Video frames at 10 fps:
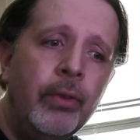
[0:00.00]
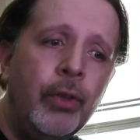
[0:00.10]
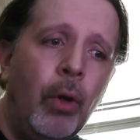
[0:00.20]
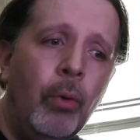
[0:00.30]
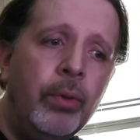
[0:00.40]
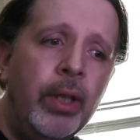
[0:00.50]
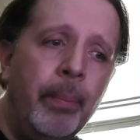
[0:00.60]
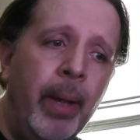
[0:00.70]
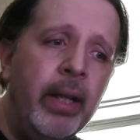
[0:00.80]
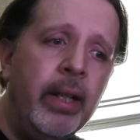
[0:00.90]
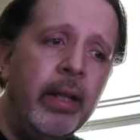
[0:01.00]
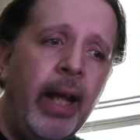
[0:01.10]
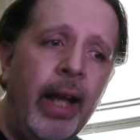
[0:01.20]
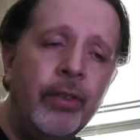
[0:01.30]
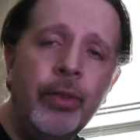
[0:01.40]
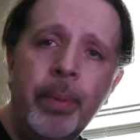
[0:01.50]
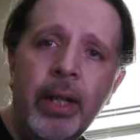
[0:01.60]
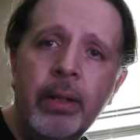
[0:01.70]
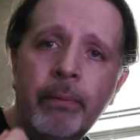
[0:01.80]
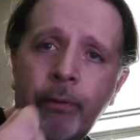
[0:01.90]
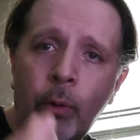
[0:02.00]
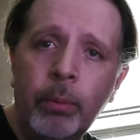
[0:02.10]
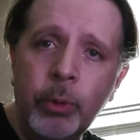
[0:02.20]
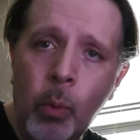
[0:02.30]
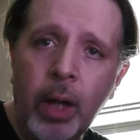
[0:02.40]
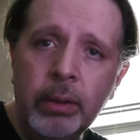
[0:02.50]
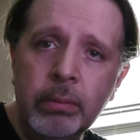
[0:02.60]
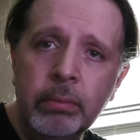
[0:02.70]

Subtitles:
So the opinion has to be an informed one.